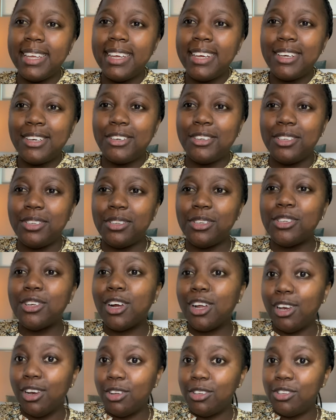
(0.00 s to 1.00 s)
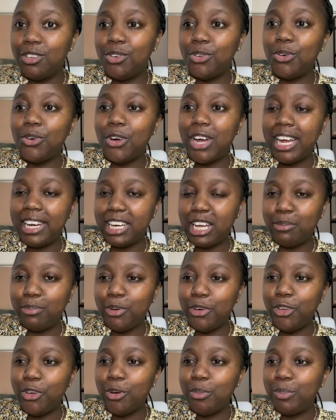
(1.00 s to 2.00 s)
Because those clothes do end up
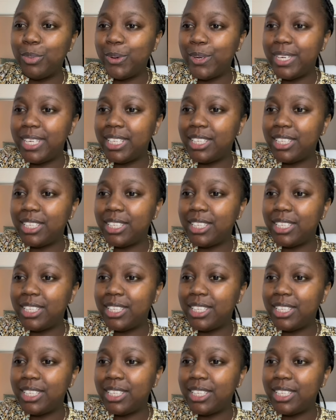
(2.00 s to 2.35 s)
on your body.